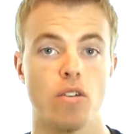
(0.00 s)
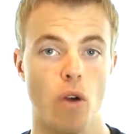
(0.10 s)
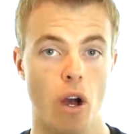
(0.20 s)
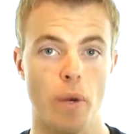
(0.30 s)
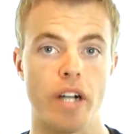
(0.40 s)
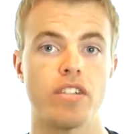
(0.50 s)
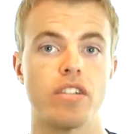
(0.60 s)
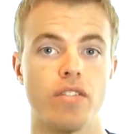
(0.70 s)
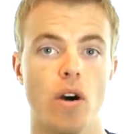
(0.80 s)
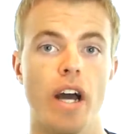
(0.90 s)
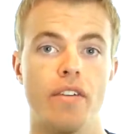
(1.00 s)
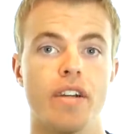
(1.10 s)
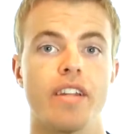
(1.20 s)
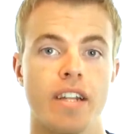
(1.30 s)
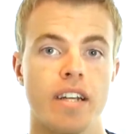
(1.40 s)
Awareness of
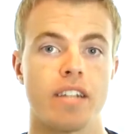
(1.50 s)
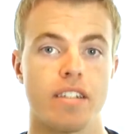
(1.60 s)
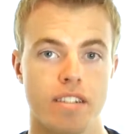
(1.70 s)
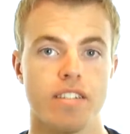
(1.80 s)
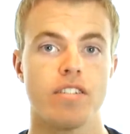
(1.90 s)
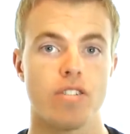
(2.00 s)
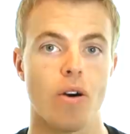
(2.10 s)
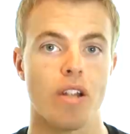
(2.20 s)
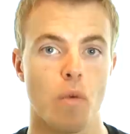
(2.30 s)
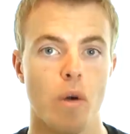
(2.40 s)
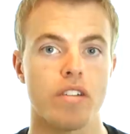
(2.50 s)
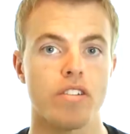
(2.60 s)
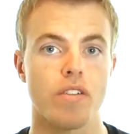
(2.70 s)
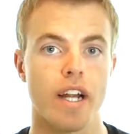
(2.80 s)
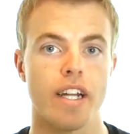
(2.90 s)
everything that exists all at once,
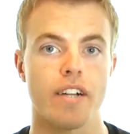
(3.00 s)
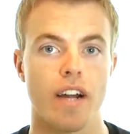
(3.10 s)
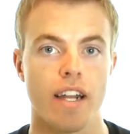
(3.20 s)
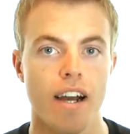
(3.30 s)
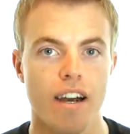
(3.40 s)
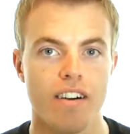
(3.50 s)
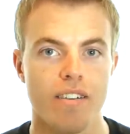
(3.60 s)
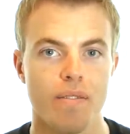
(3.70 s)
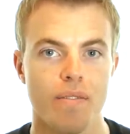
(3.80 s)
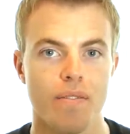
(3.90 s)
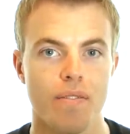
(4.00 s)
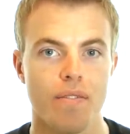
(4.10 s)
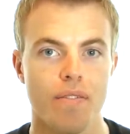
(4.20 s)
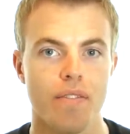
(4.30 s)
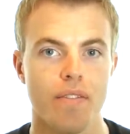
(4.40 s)
right here, right now.
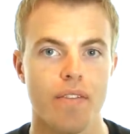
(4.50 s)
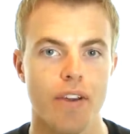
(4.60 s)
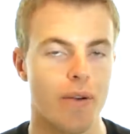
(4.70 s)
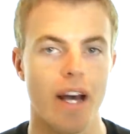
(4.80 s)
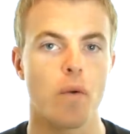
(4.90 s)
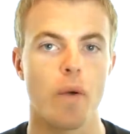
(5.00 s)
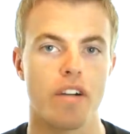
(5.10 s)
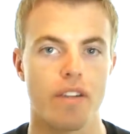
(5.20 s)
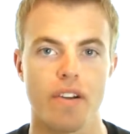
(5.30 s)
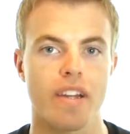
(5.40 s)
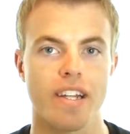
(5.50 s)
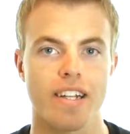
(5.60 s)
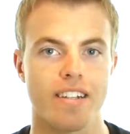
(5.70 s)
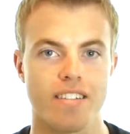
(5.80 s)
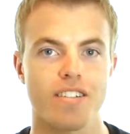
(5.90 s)
You're not aware of everything
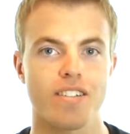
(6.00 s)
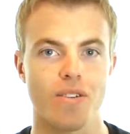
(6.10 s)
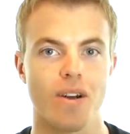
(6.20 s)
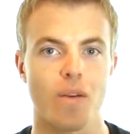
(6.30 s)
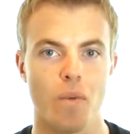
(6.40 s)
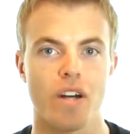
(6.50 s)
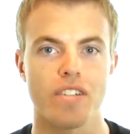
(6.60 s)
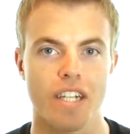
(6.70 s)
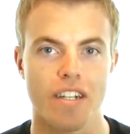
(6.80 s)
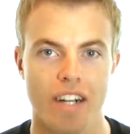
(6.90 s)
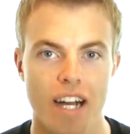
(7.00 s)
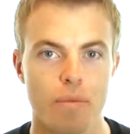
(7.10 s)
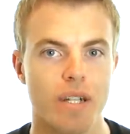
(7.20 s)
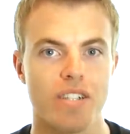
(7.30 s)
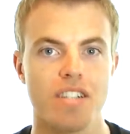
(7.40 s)
that exists all at once here and now
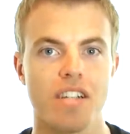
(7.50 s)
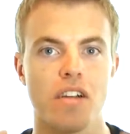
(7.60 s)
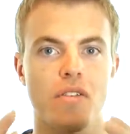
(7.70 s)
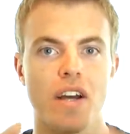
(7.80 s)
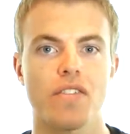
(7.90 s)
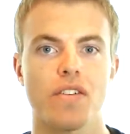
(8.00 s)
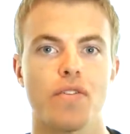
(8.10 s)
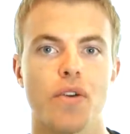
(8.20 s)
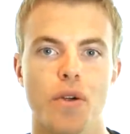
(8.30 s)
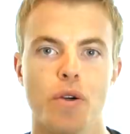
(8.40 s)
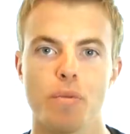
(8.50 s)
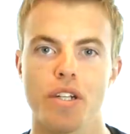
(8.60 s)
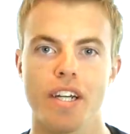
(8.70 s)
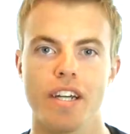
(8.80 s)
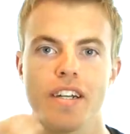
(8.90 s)
because that's not relevant for your
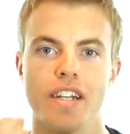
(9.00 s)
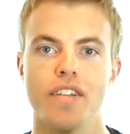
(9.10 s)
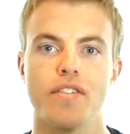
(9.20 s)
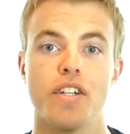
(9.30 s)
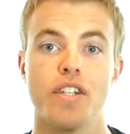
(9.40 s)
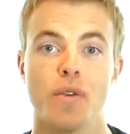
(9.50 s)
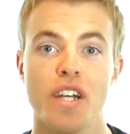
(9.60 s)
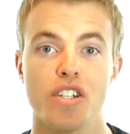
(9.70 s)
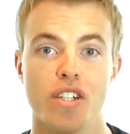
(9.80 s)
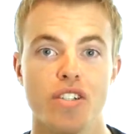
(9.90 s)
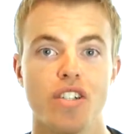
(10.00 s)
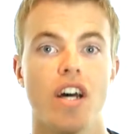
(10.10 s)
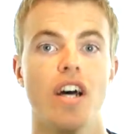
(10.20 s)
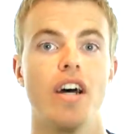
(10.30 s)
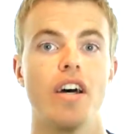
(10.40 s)
particular individuation's
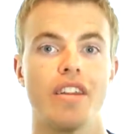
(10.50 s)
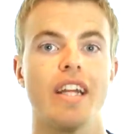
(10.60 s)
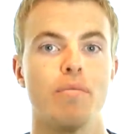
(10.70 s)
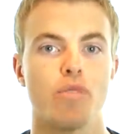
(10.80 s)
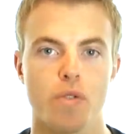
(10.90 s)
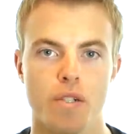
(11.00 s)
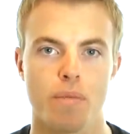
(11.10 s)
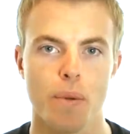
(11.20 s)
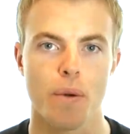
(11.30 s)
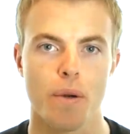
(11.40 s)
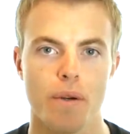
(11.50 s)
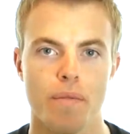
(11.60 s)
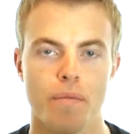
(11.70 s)
theme to explore.